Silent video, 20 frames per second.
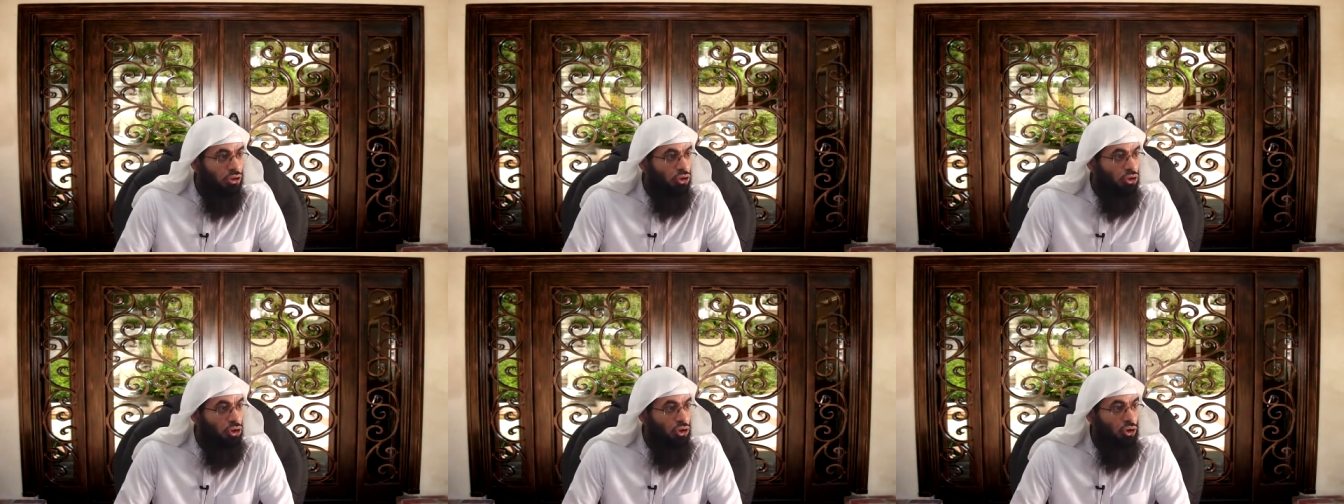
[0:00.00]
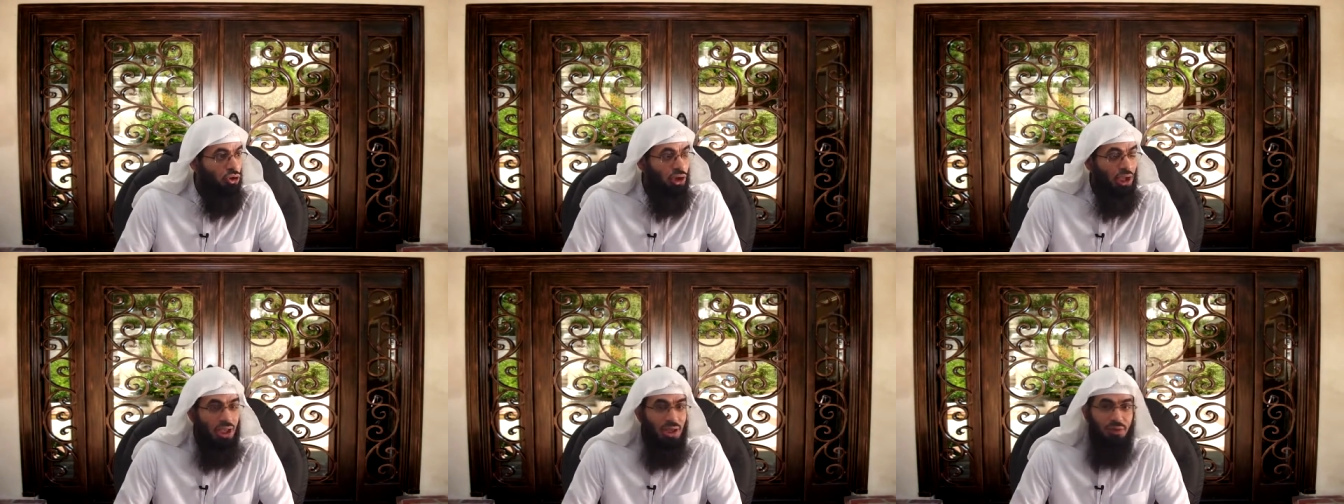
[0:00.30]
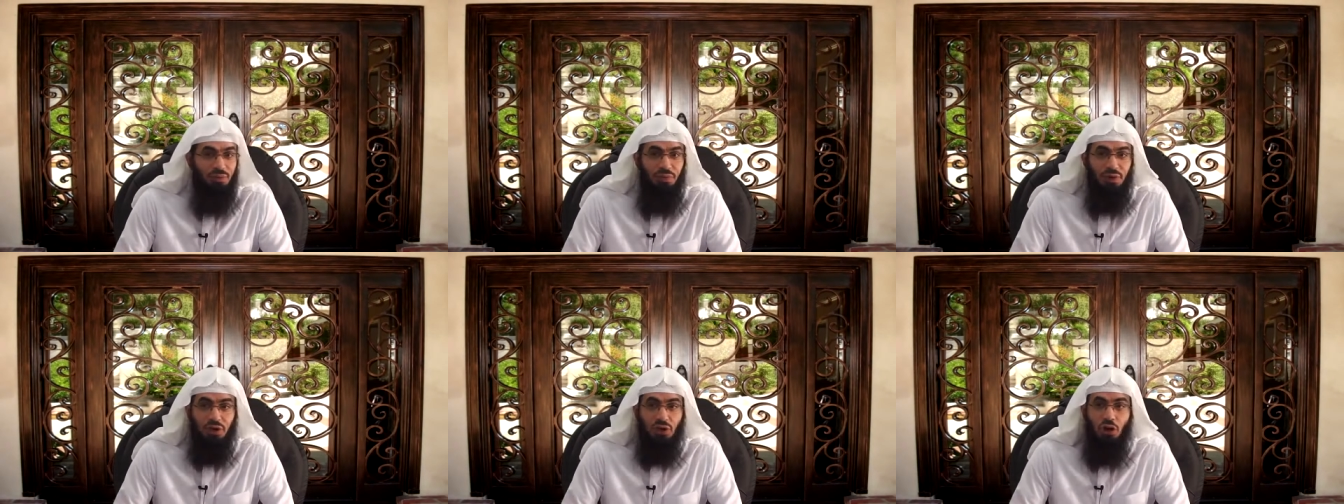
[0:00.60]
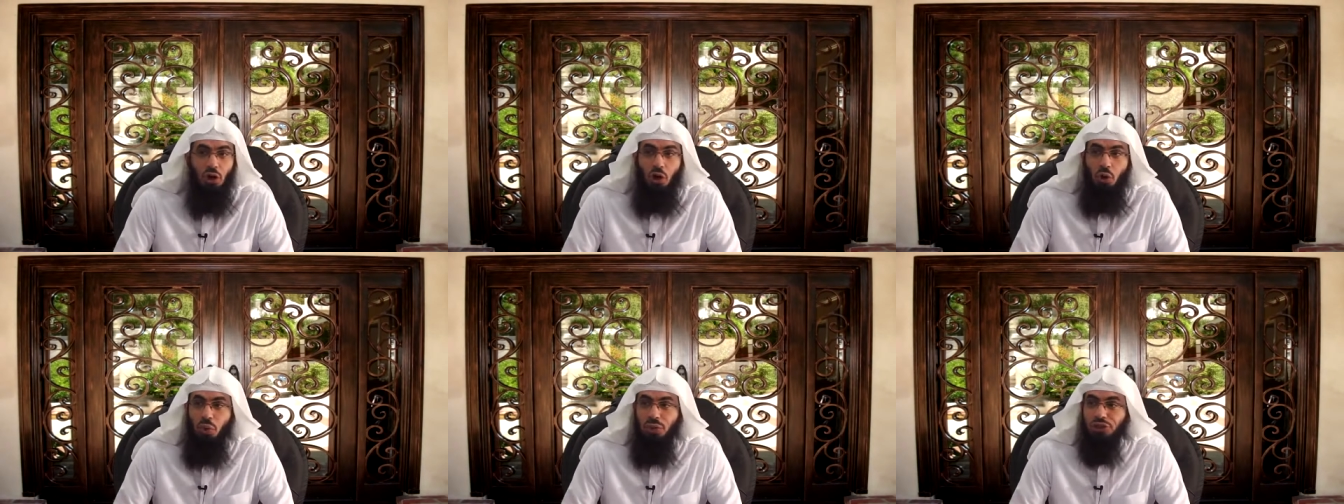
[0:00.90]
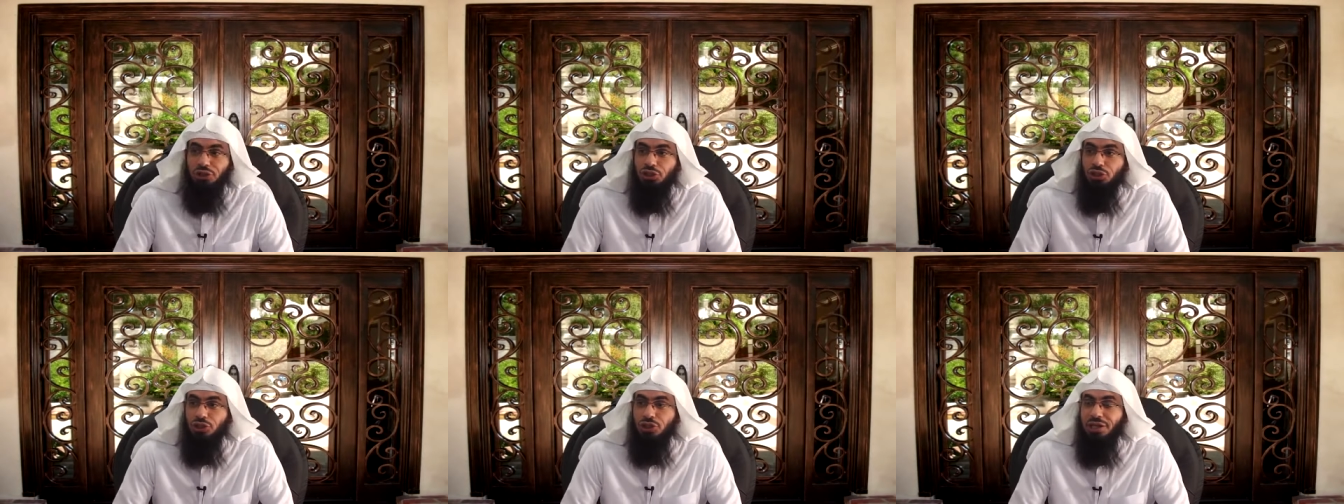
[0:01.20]
Do you even know
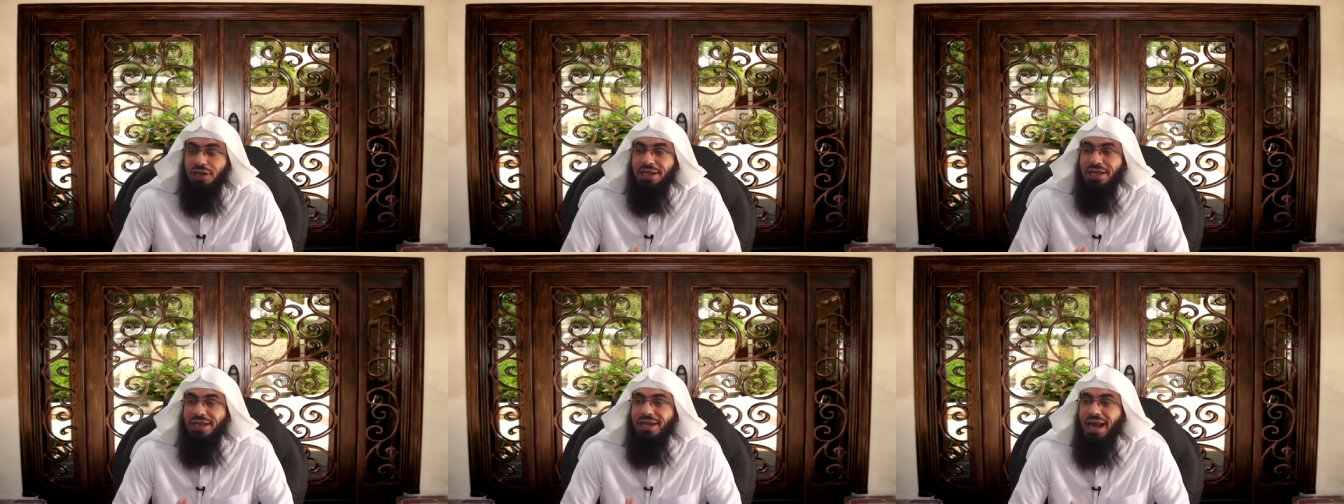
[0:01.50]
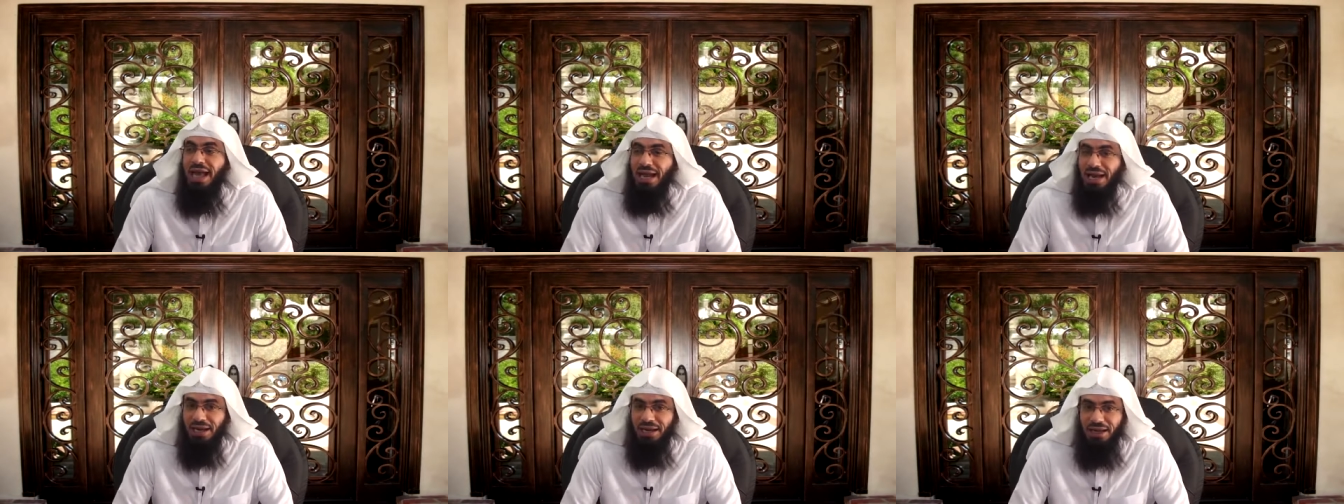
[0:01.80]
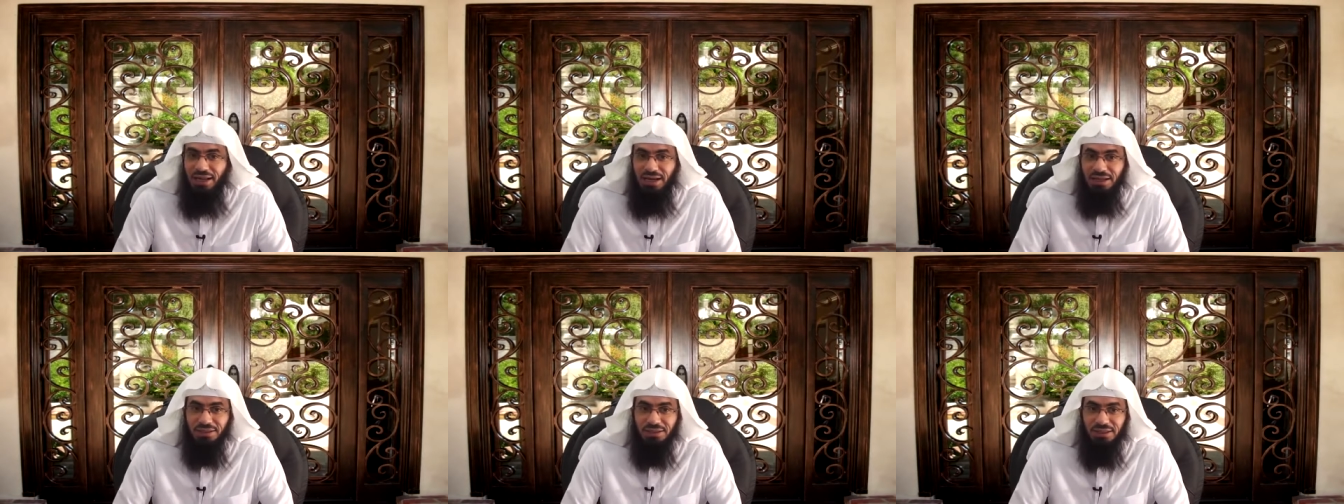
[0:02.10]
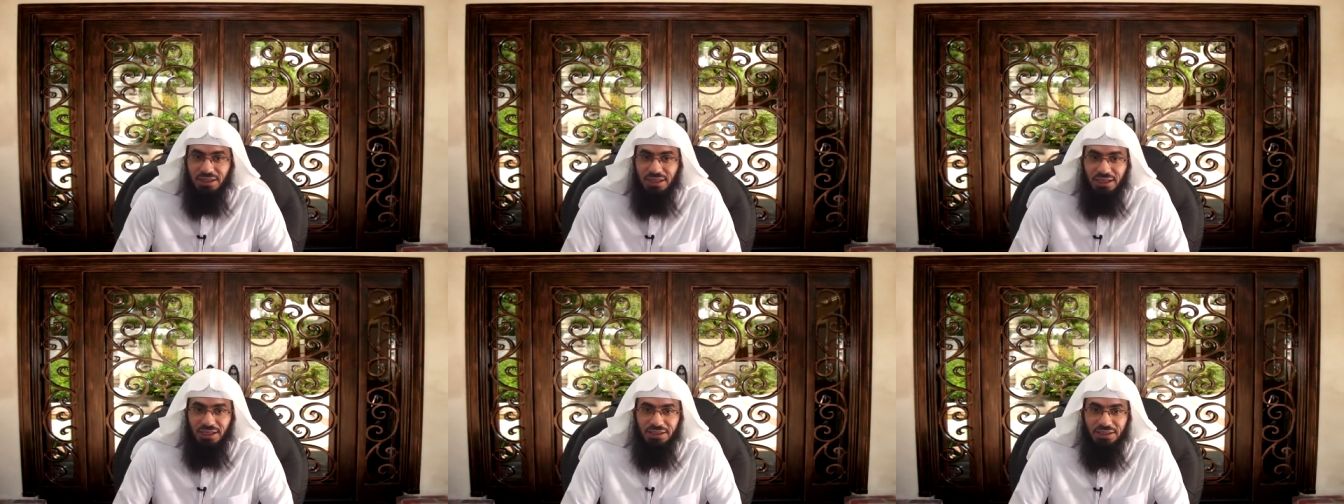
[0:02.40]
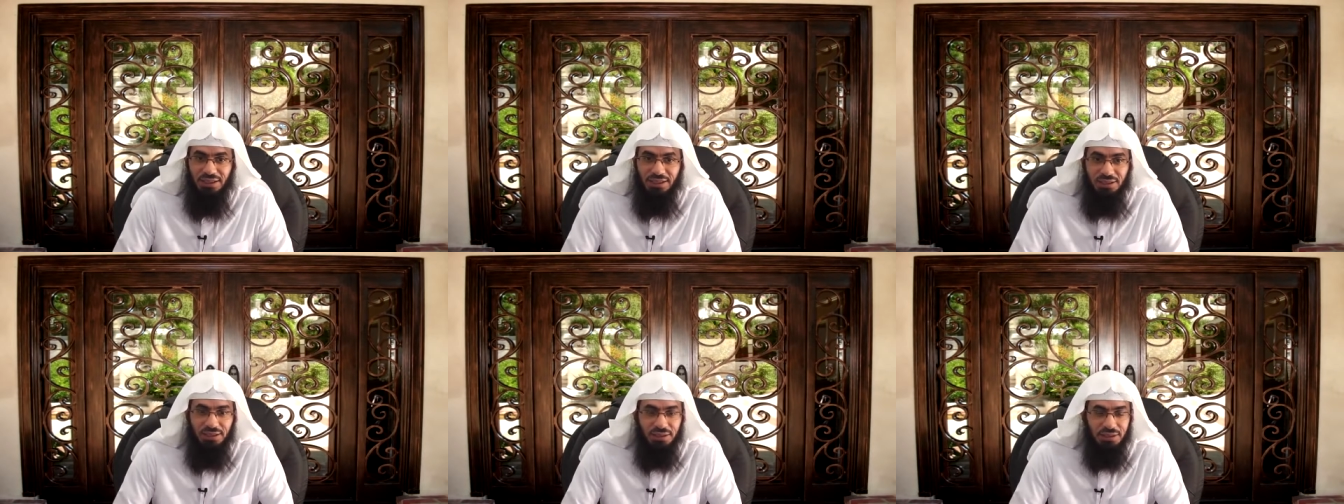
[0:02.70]
what you're going to get out of Laylatul
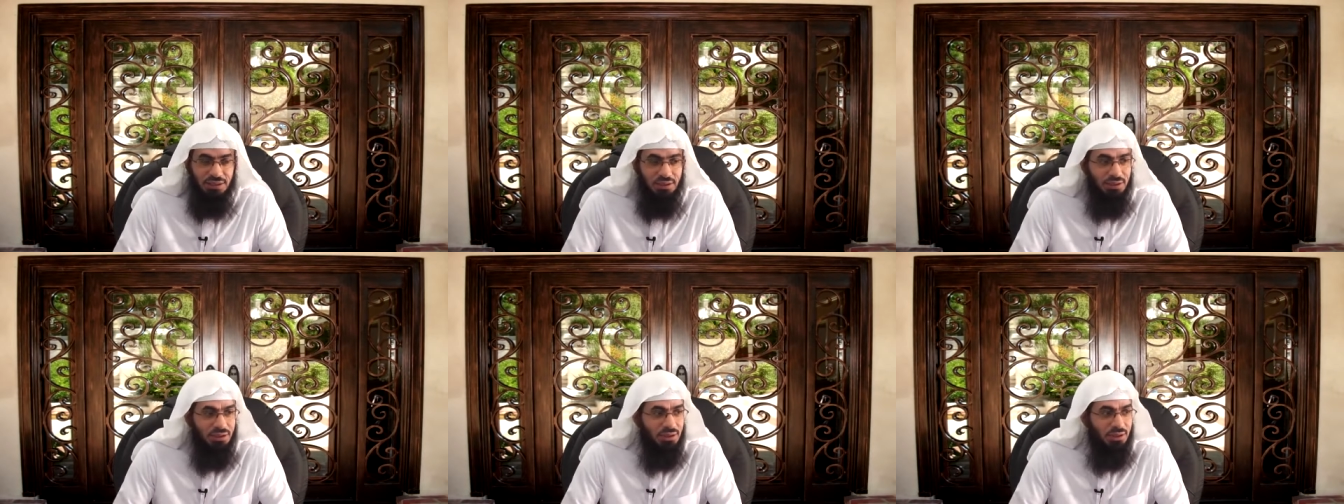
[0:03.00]
Qadr?